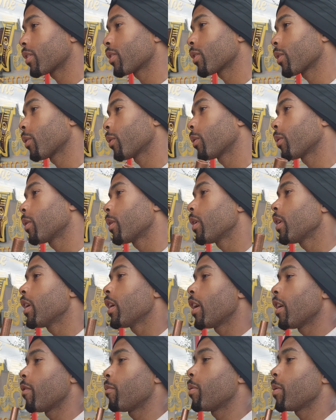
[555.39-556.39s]
So
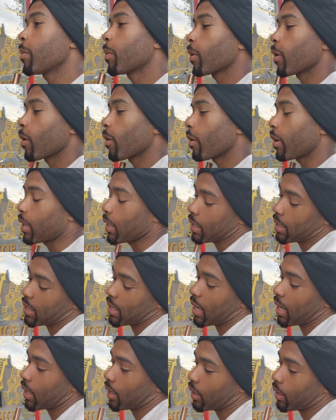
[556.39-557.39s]
if people are already
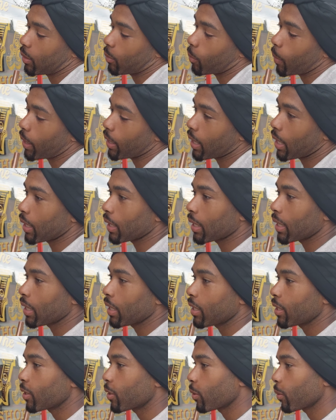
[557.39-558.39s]
saying this, why not
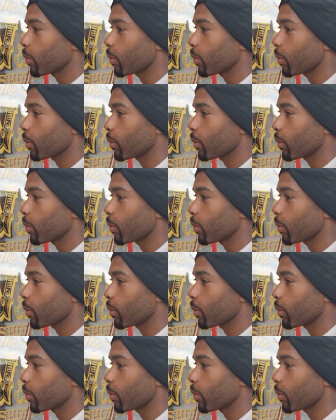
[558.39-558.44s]
really do